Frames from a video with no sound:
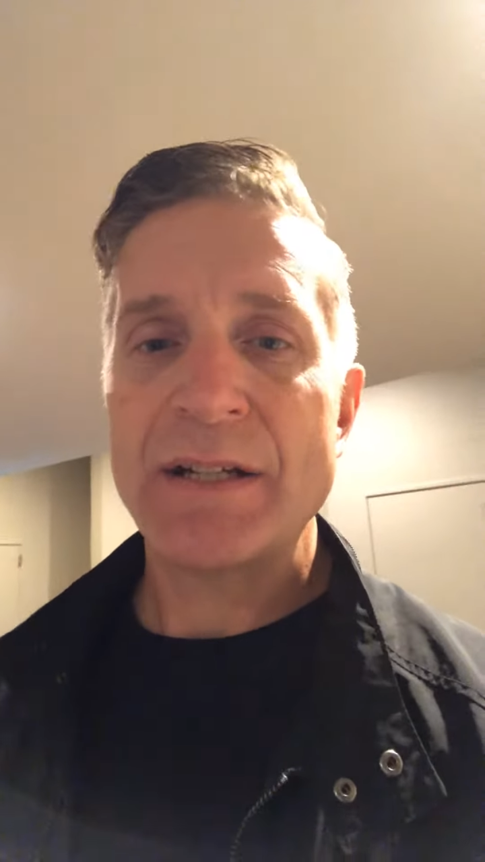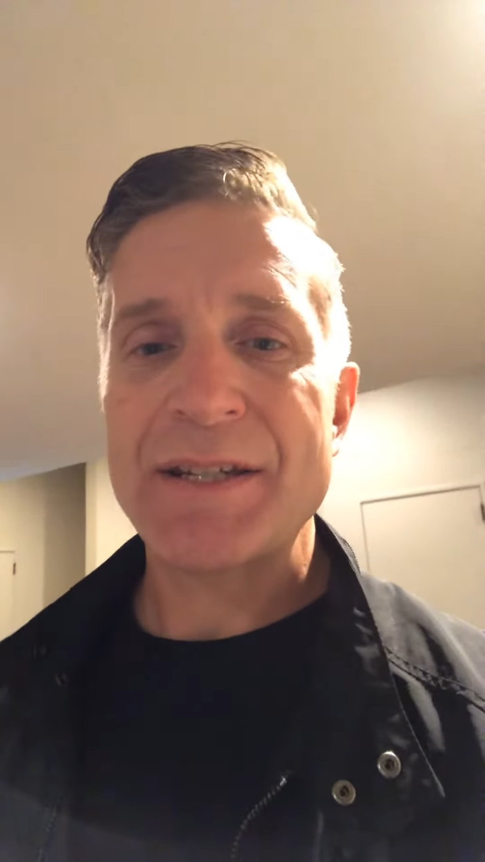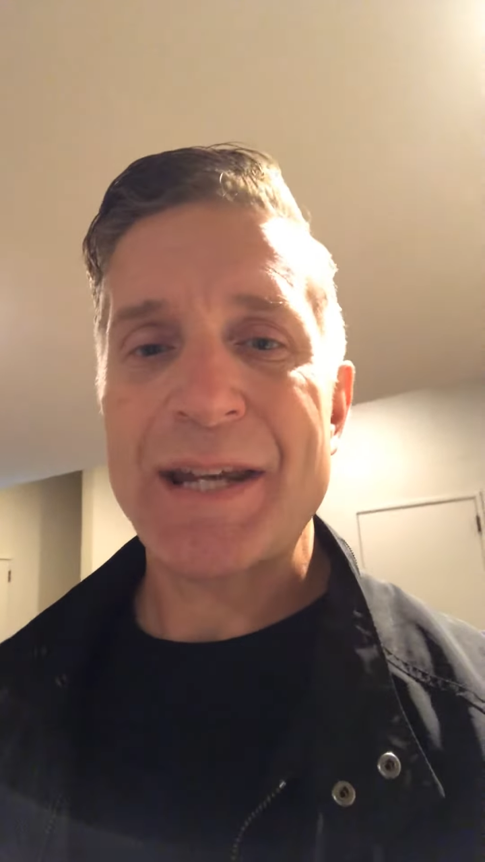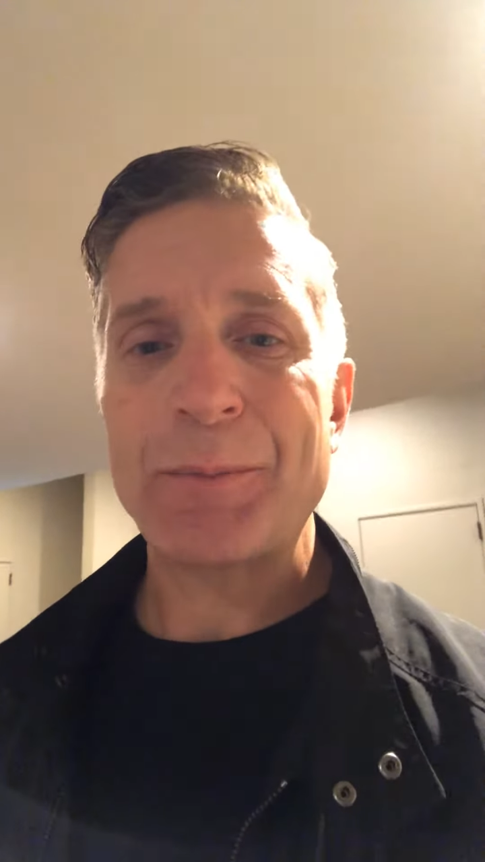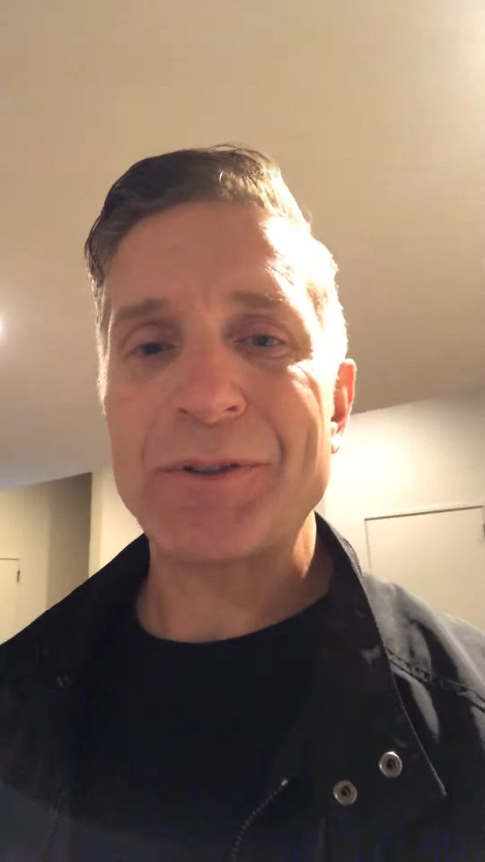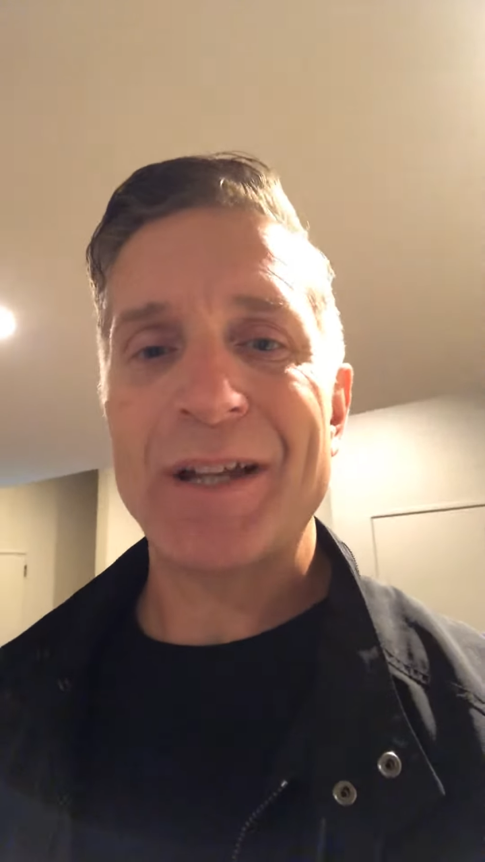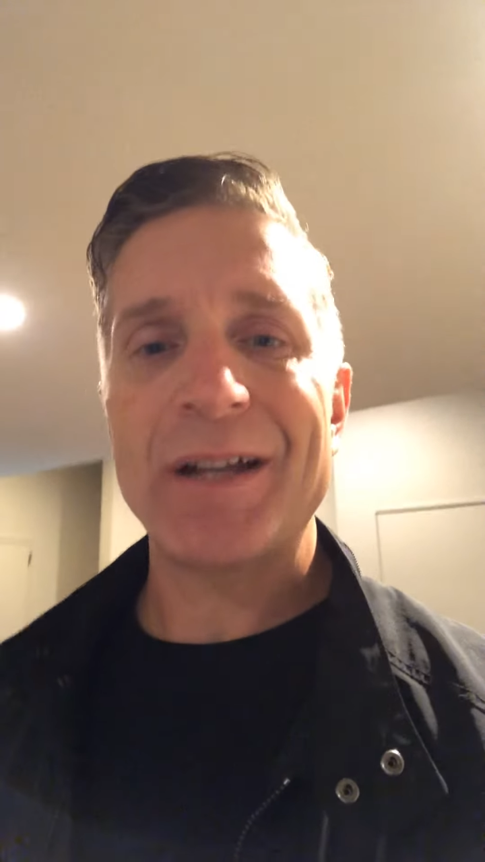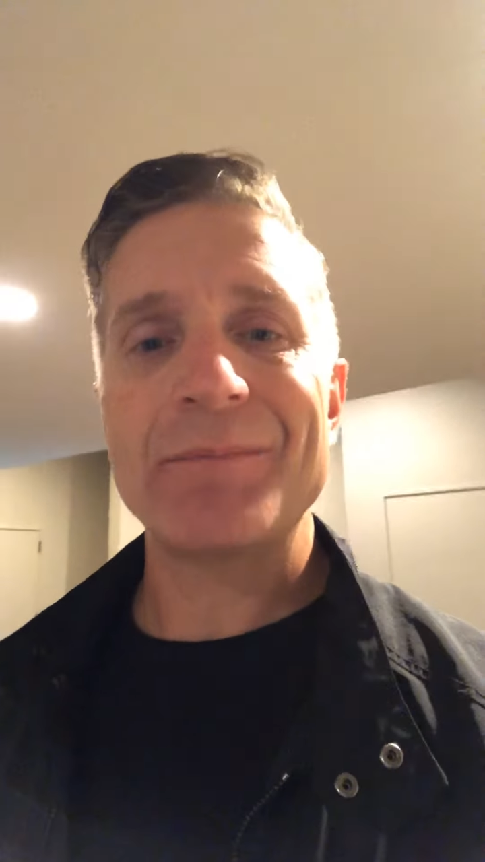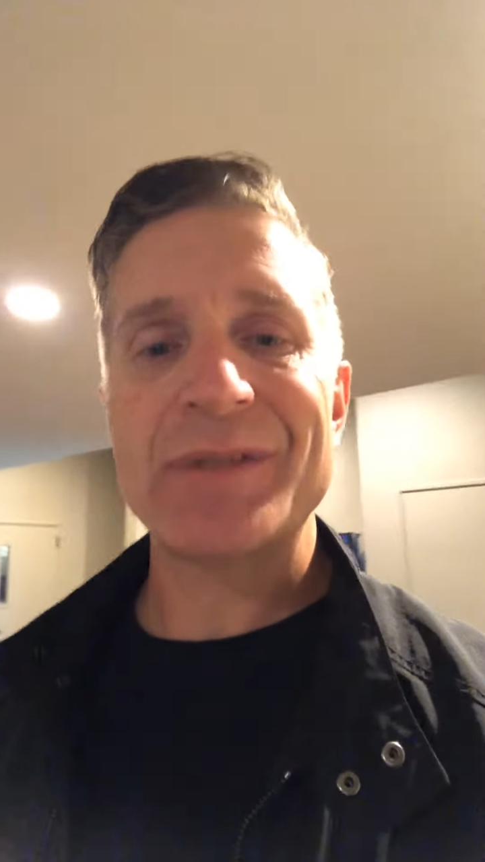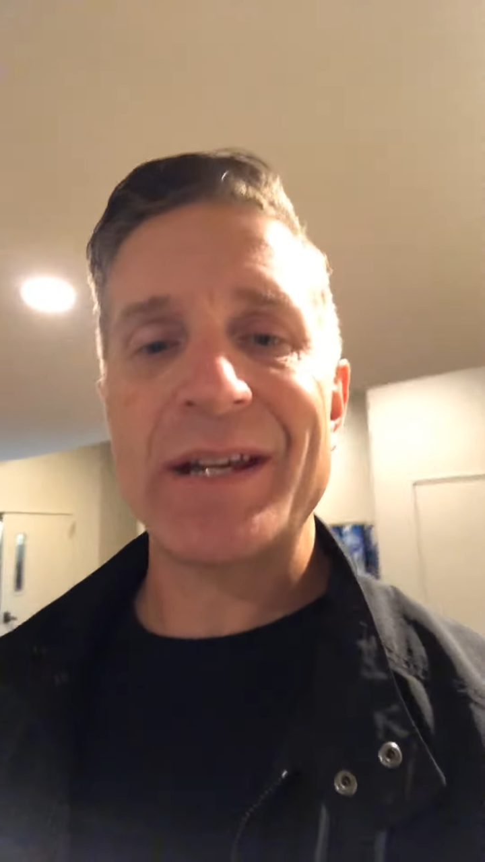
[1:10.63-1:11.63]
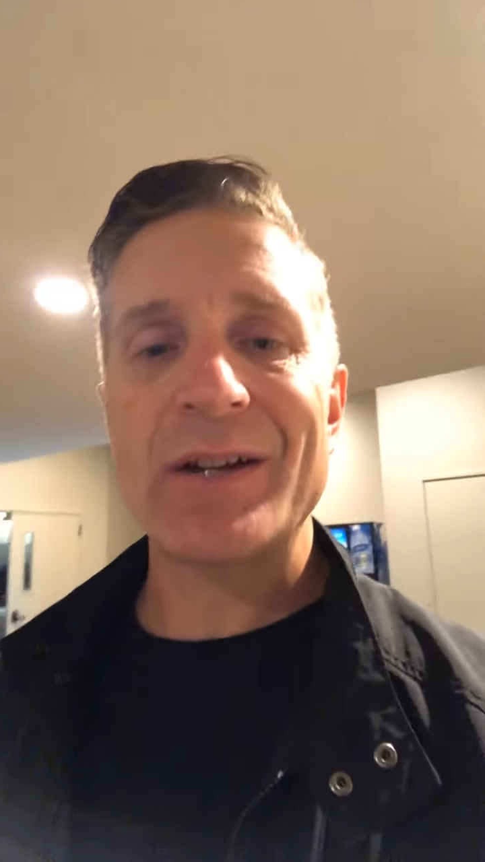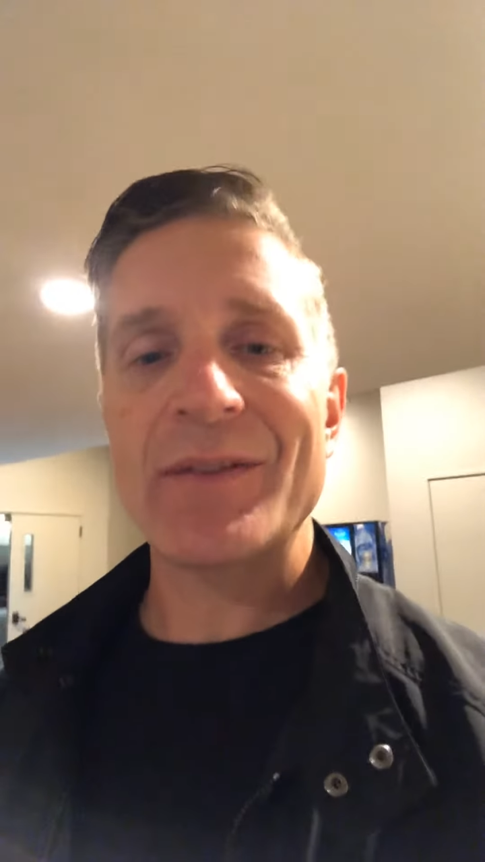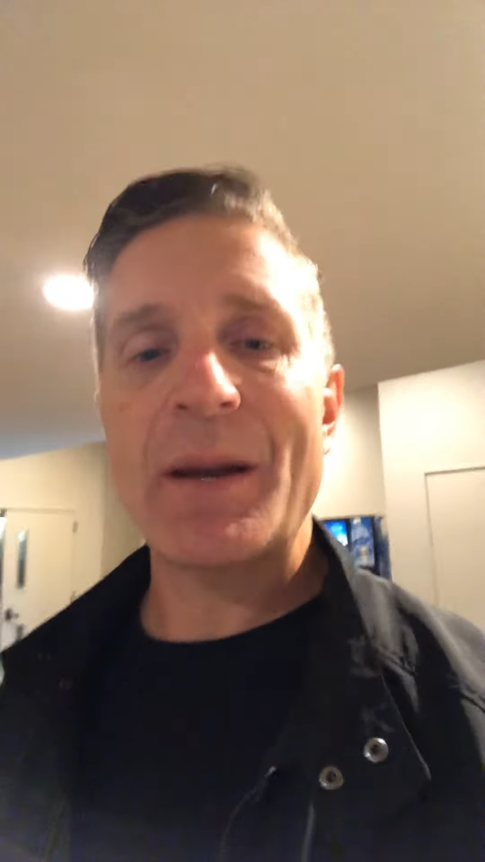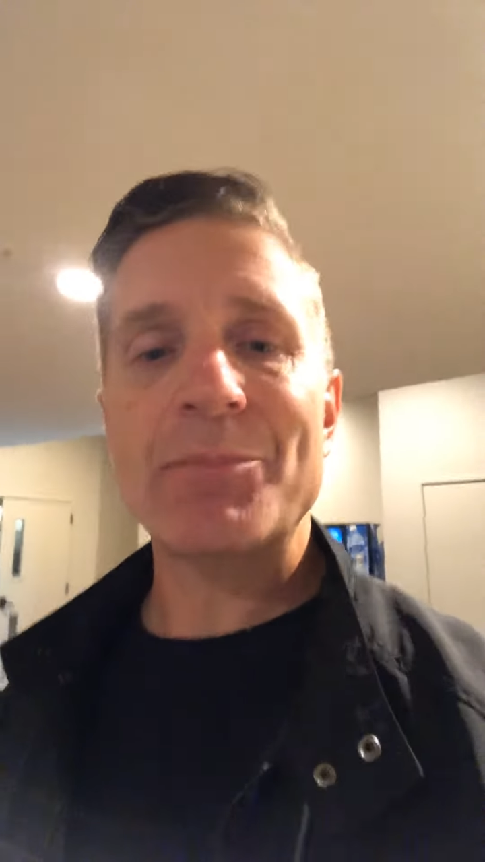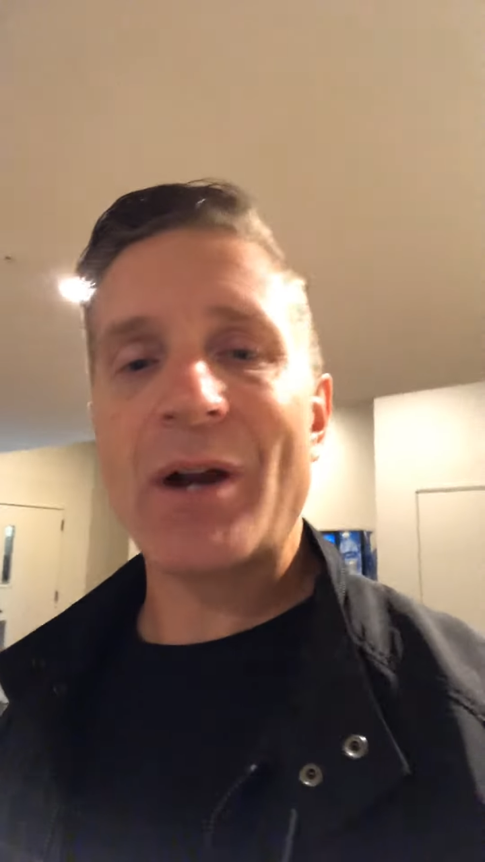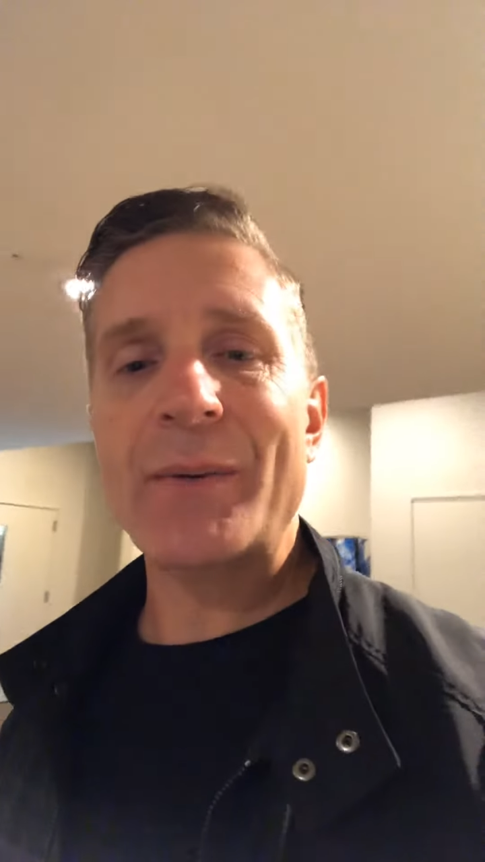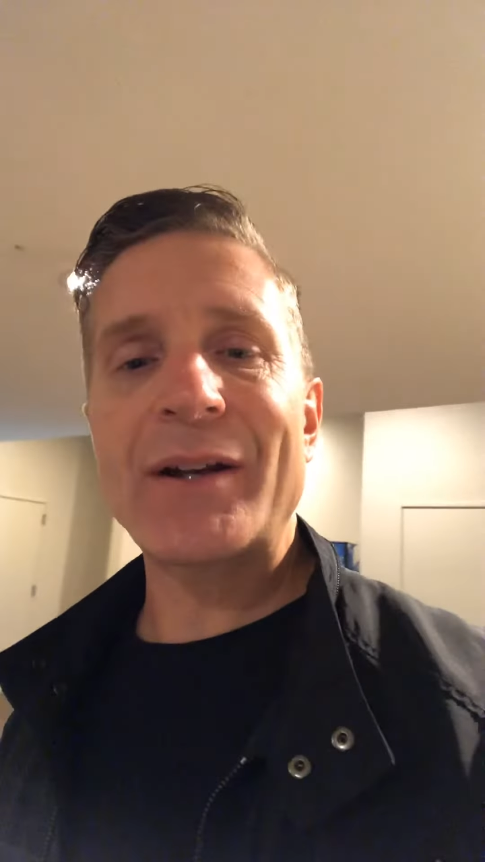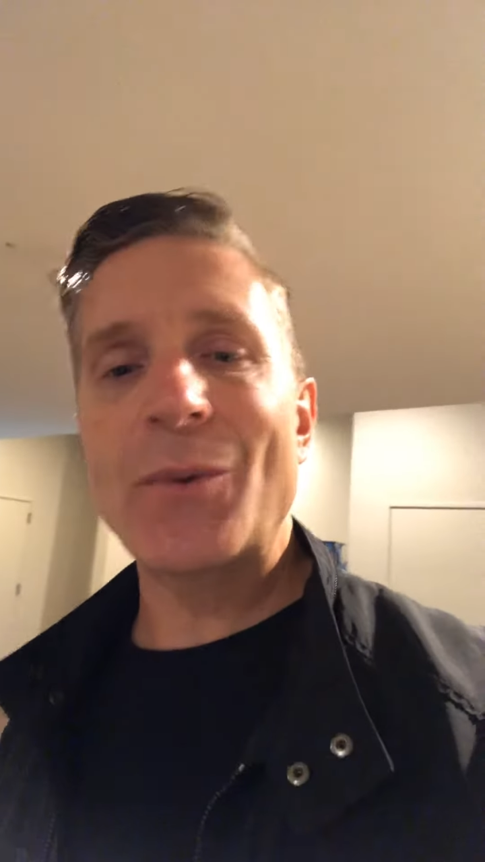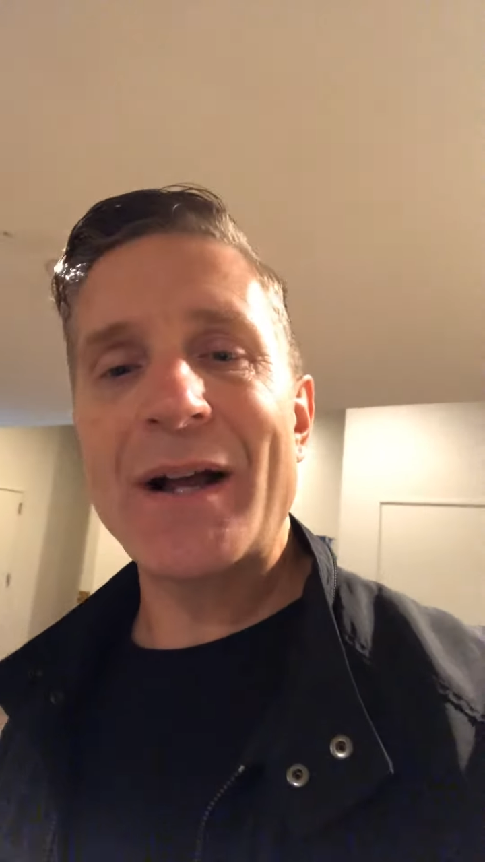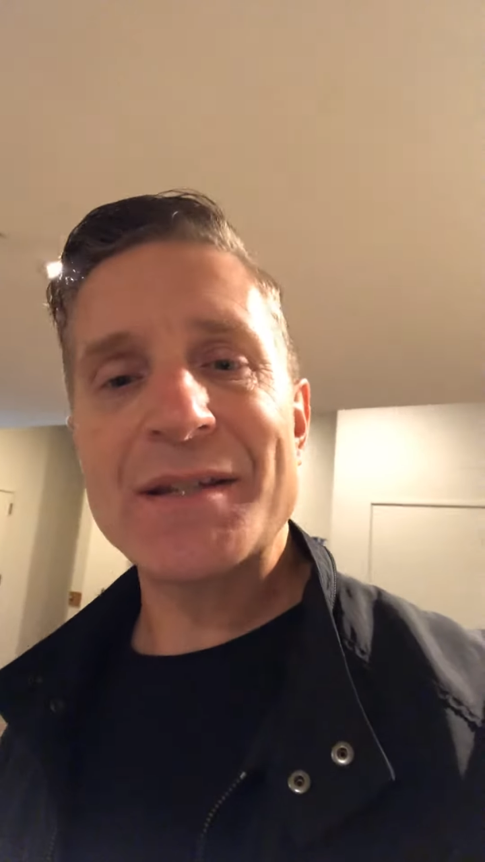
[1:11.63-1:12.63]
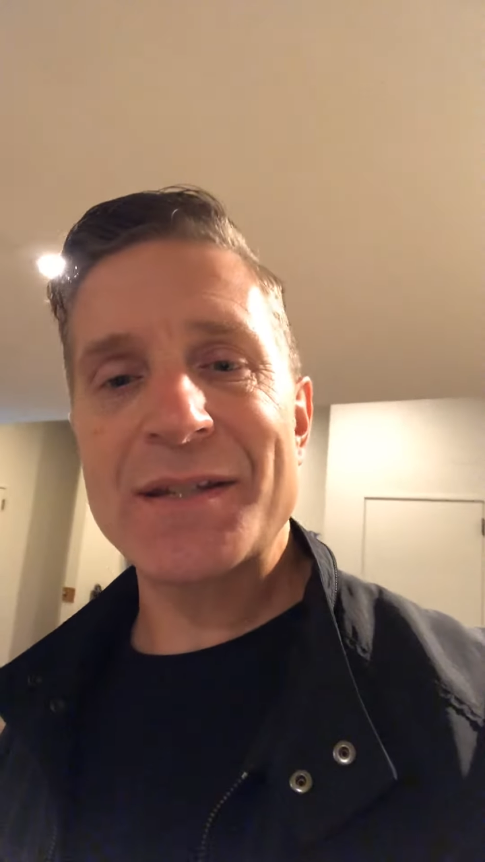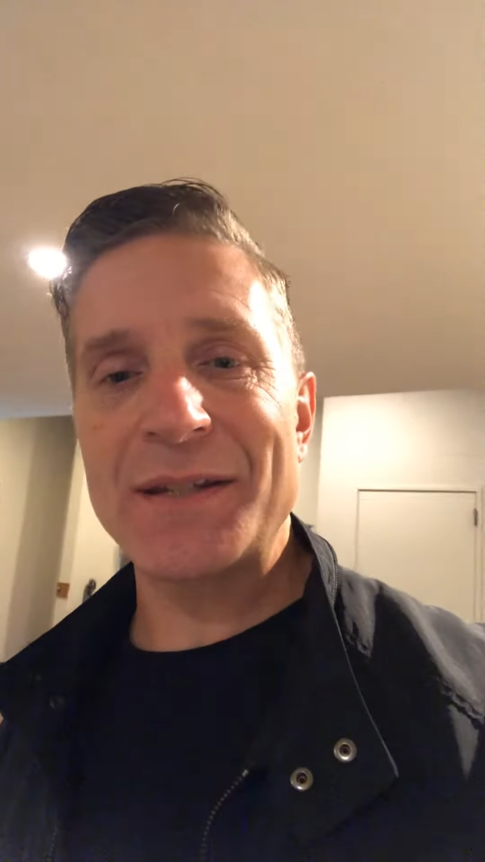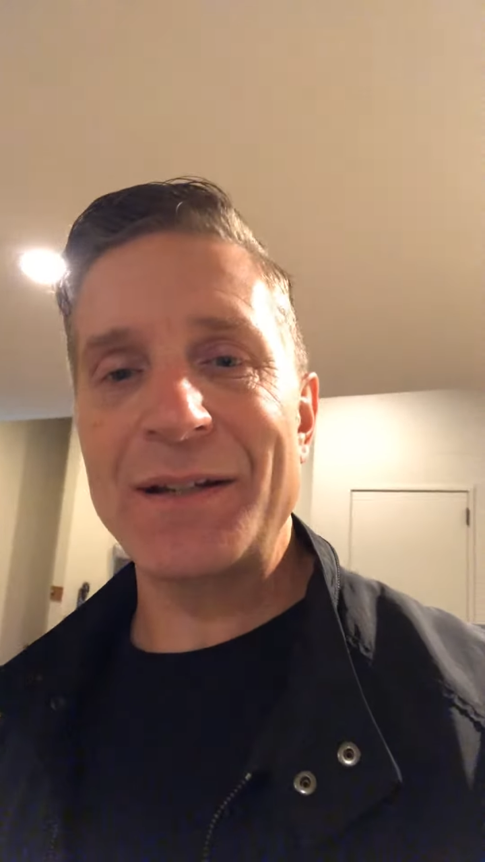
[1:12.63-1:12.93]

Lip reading: just able to hear that prayer request